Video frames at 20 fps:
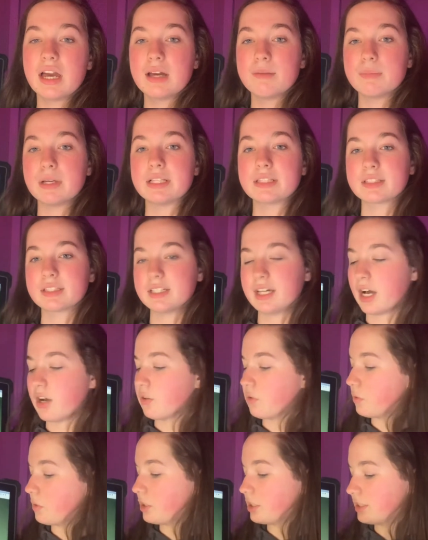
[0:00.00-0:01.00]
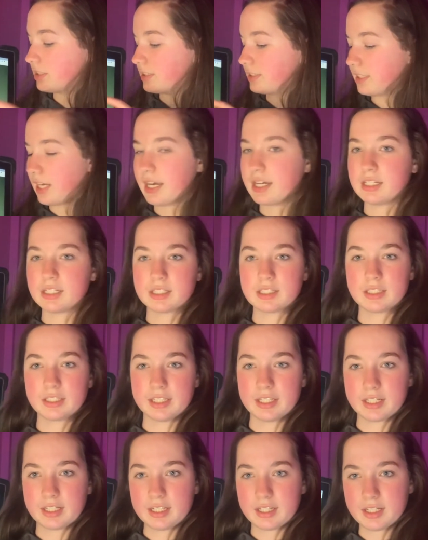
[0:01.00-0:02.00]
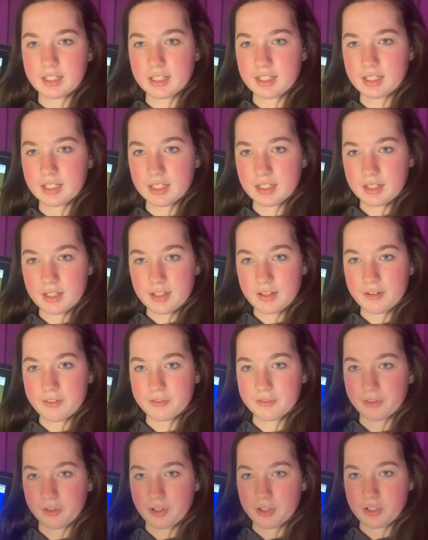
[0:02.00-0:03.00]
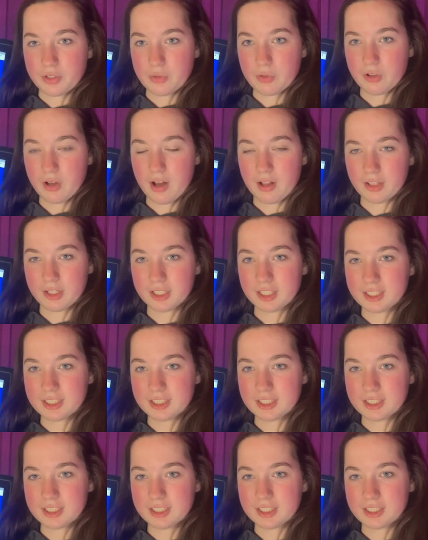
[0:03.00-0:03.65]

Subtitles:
Basically how it works is I click for a new color,